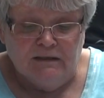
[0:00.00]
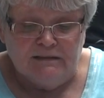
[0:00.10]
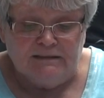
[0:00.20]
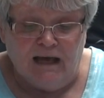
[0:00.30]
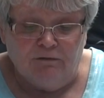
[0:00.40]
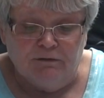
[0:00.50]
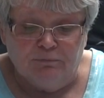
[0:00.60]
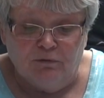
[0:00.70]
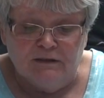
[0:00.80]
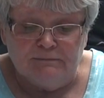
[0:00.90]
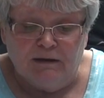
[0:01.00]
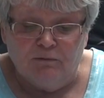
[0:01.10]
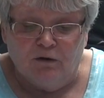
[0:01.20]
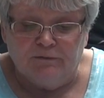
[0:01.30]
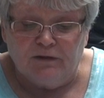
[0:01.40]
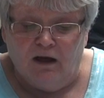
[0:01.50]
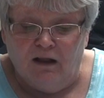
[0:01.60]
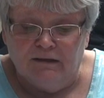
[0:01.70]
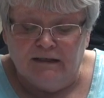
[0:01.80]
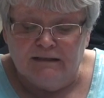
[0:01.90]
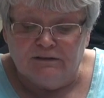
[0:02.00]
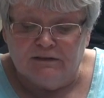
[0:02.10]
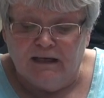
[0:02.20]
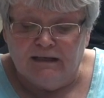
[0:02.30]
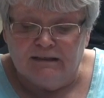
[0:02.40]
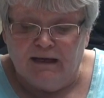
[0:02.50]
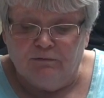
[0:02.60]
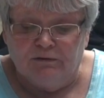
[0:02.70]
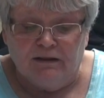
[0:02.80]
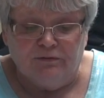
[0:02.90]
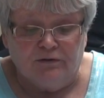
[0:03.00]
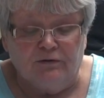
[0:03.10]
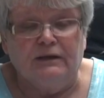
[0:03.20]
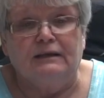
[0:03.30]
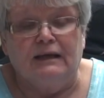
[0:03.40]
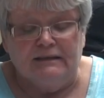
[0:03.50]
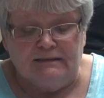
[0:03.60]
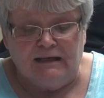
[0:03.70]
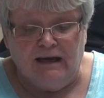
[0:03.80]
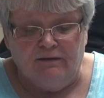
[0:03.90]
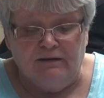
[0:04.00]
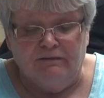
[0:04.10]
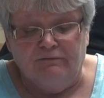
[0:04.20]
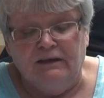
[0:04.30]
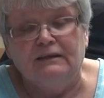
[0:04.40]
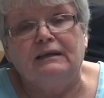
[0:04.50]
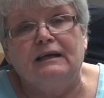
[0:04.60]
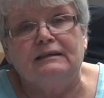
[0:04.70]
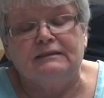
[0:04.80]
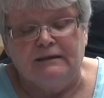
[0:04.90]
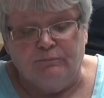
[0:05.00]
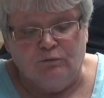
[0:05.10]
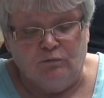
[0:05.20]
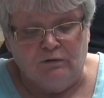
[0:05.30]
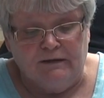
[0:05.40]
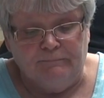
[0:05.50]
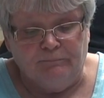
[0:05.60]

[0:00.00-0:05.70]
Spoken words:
Salary employees may work the holidays or take a day within 30 days, counting the event day as number 1.